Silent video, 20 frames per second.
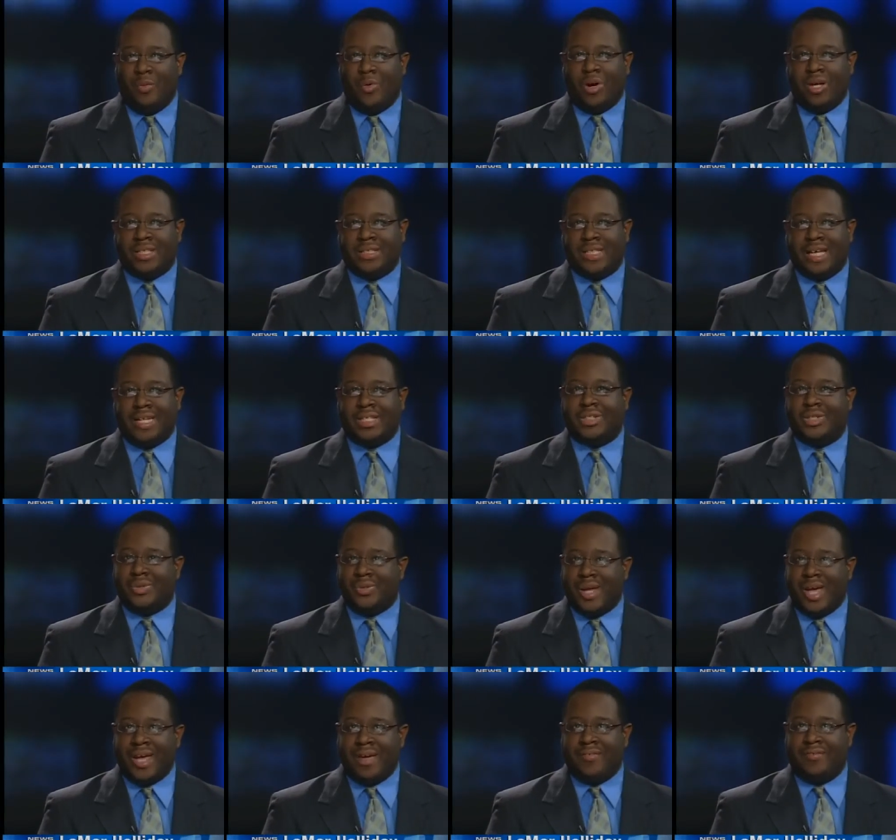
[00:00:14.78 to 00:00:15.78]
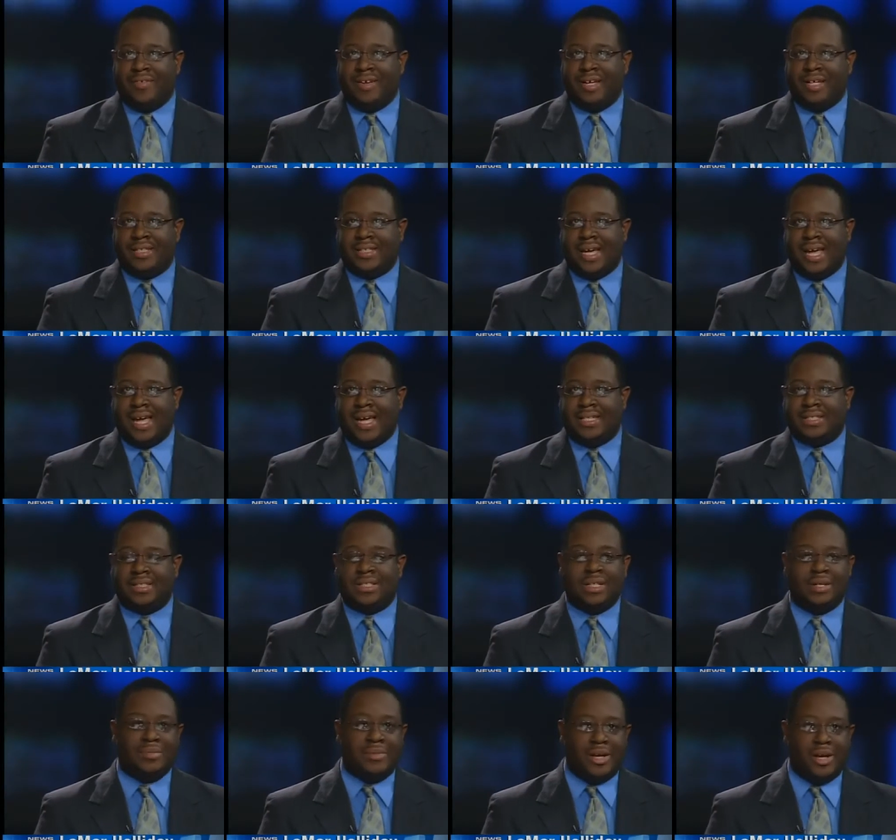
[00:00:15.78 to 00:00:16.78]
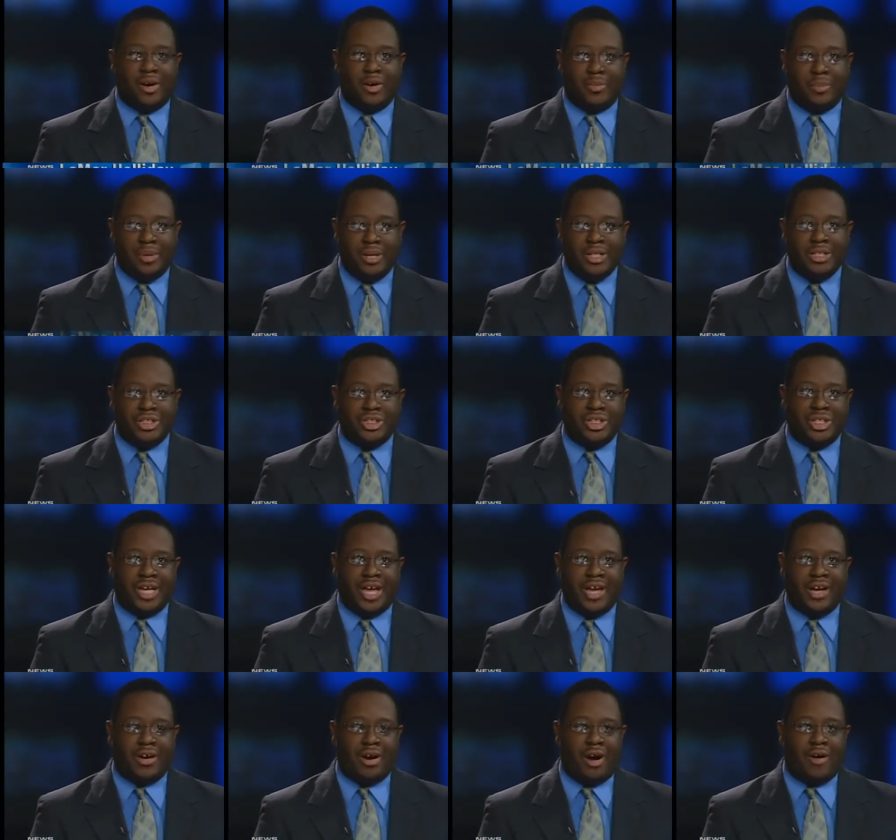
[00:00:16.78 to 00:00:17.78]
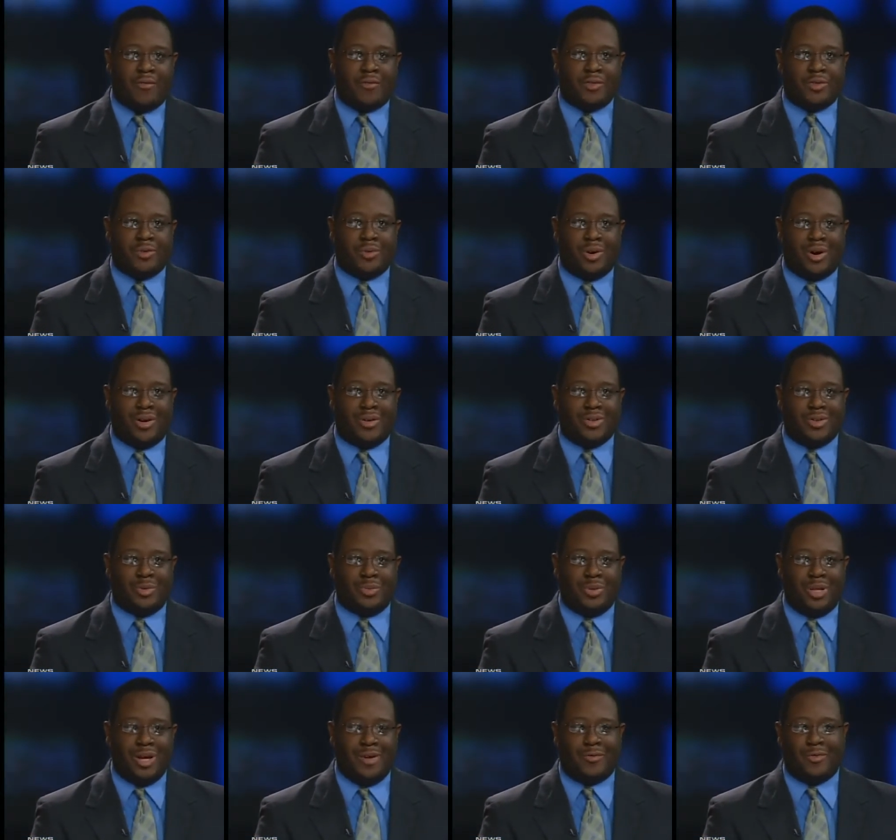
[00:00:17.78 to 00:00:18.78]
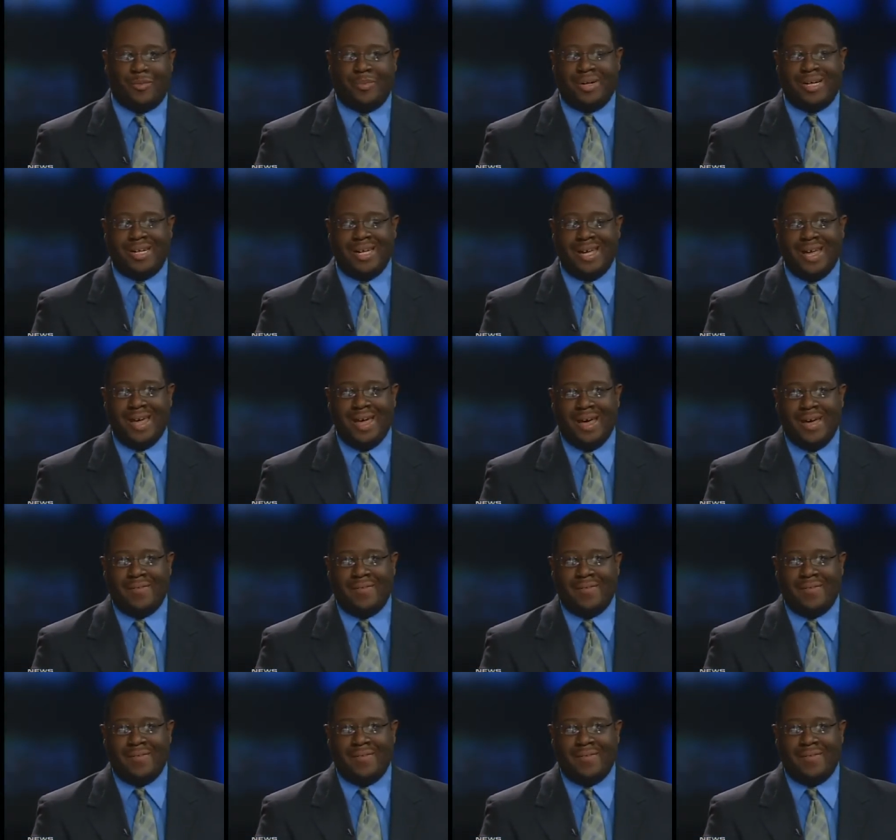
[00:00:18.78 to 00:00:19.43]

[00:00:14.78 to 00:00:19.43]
was a two-day event, and some LPGA golfers were also playing for money.